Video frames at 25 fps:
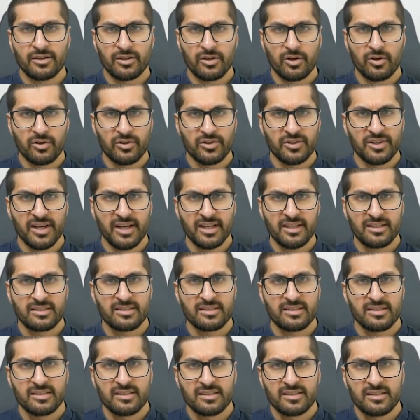
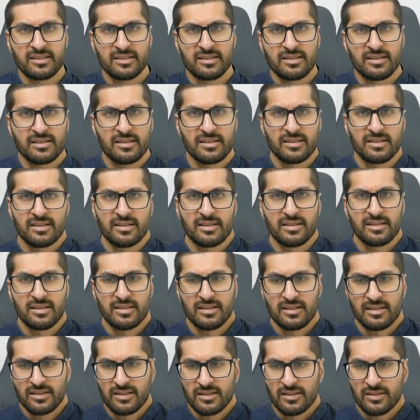contacts.
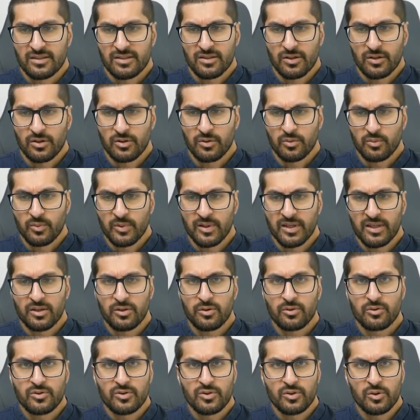So we
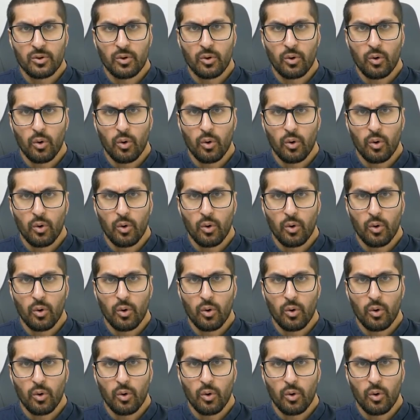use